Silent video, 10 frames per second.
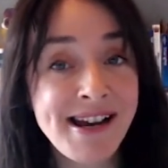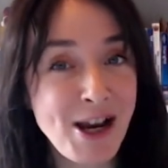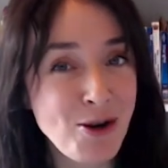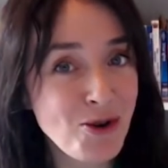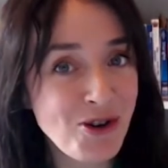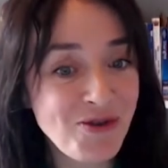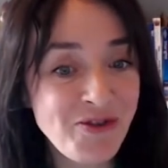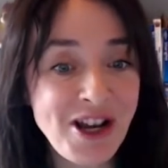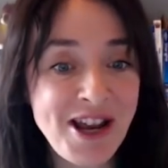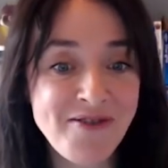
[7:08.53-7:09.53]
in order to
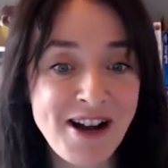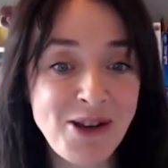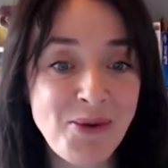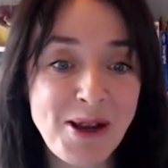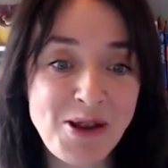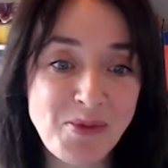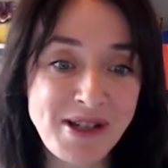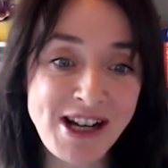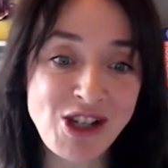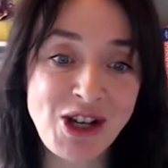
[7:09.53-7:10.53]
fully evaluate the
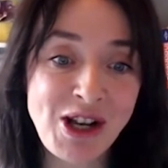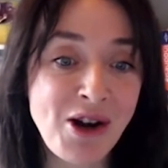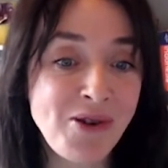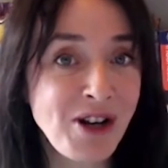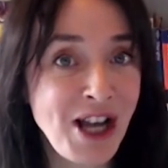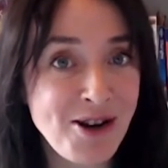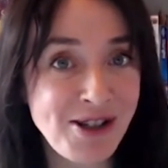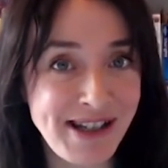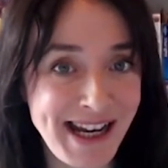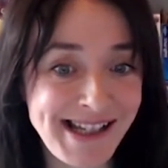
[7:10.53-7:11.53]
potential of
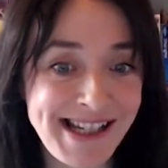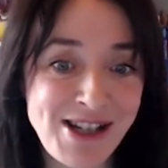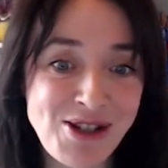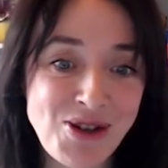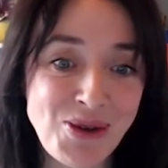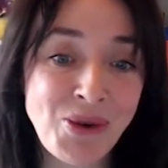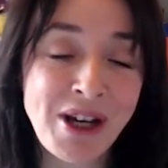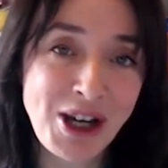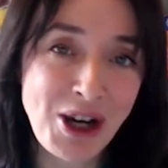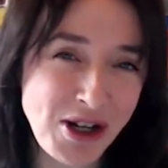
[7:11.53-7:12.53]
CLDN18.2
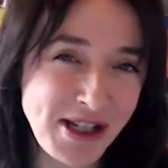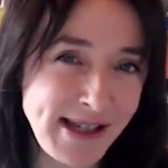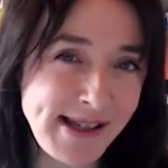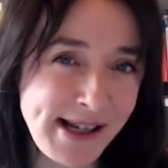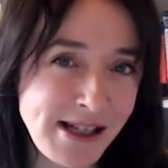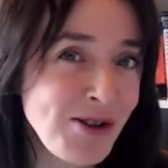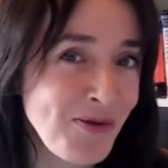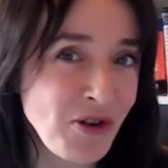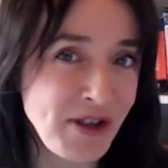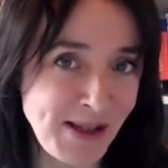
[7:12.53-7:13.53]
CAR T-cells
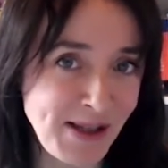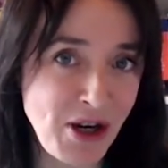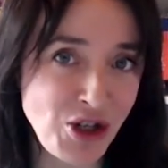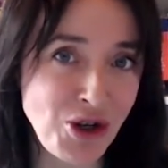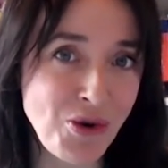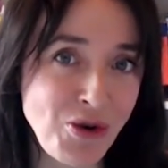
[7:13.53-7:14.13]
for this patient